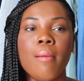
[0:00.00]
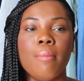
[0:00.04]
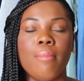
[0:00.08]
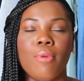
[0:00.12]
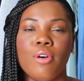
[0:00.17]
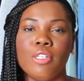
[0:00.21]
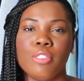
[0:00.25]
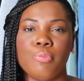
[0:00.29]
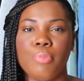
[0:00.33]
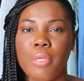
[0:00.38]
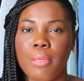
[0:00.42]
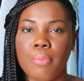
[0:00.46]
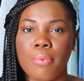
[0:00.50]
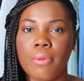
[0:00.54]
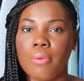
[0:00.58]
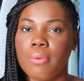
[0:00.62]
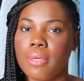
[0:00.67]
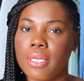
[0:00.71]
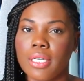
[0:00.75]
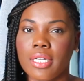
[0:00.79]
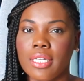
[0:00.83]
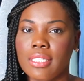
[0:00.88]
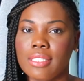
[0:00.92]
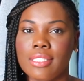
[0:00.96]
most people
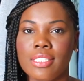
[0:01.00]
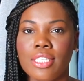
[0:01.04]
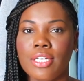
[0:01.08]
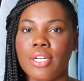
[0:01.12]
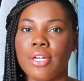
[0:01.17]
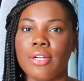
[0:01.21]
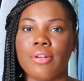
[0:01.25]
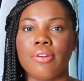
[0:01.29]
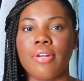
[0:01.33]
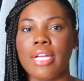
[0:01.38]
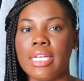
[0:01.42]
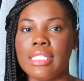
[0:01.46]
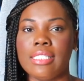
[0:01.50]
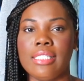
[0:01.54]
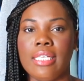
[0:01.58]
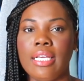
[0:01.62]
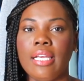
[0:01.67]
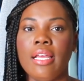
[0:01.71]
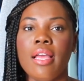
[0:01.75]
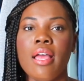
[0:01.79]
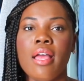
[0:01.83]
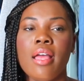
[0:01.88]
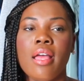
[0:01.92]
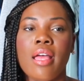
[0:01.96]
would consider
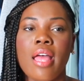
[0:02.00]
crazy.